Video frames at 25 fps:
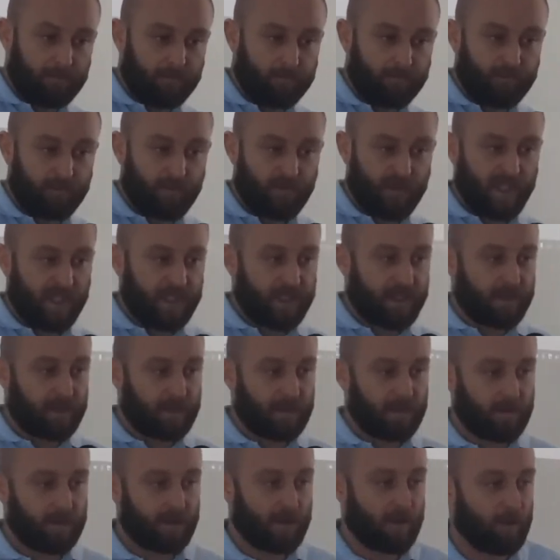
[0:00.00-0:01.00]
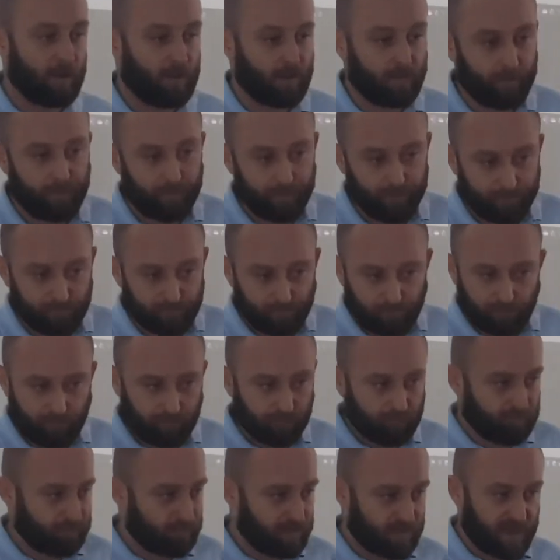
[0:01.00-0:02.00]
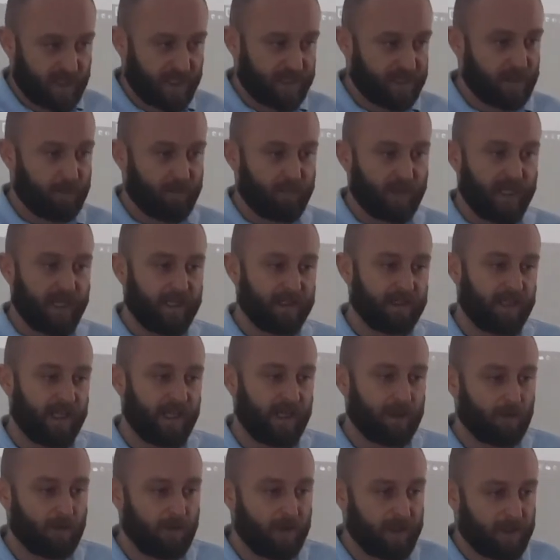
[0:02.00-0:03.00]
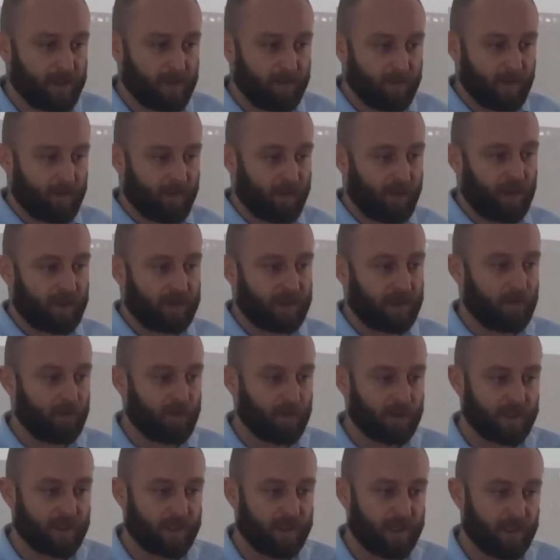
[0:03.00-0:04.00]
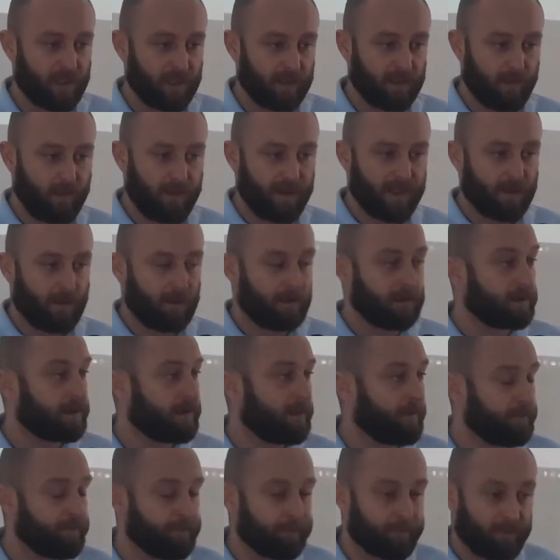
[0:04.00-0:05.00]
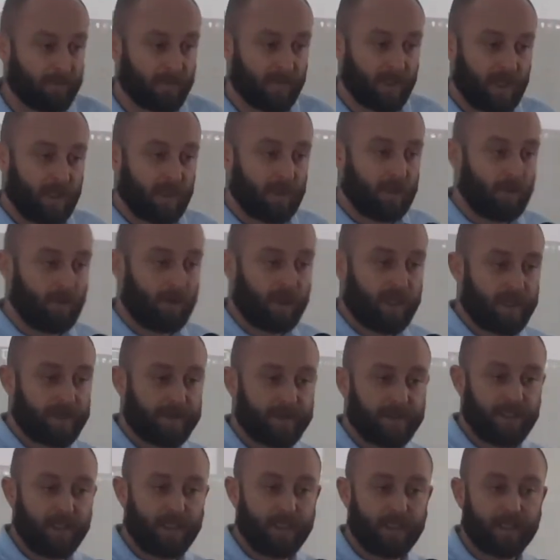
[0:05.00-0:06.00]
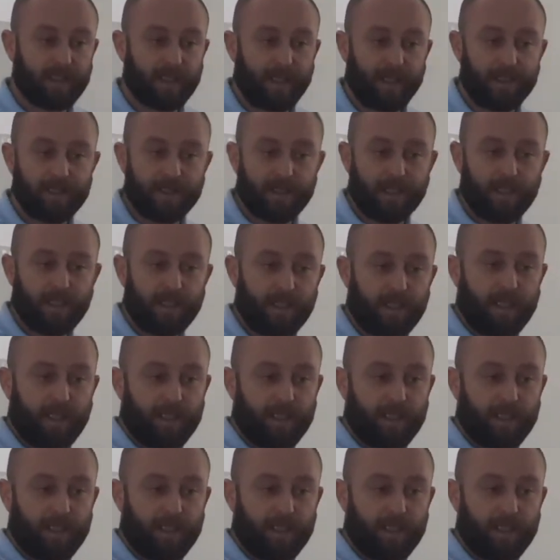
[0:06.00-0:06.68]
Just applying the algorithm and plotting the result, you can see that I still get